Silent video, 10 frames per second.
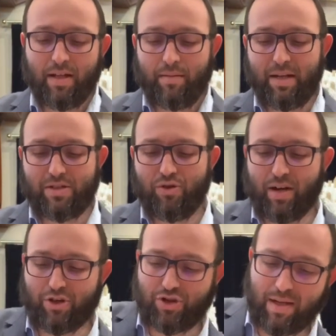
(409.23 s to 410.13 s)
Blessed are you,
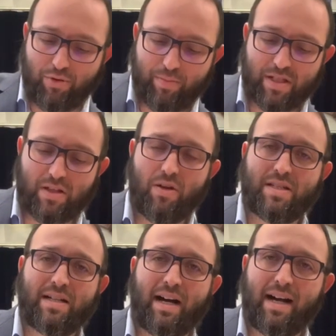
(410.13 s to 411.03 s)
Hashem, who bestows
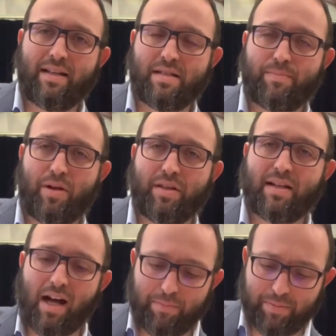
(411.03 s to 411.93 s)
kindness upon the
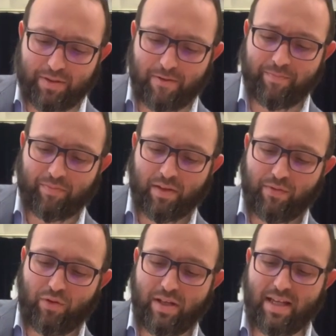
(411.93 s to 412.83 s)
culpable,
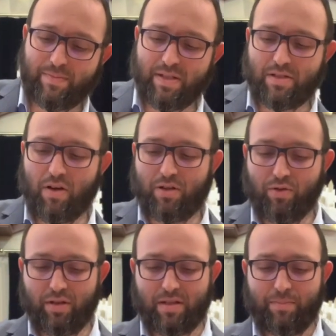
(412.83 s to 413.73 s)
for he has bestowed
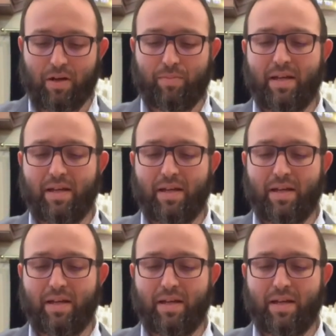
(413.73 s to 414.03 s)
goodness upon me.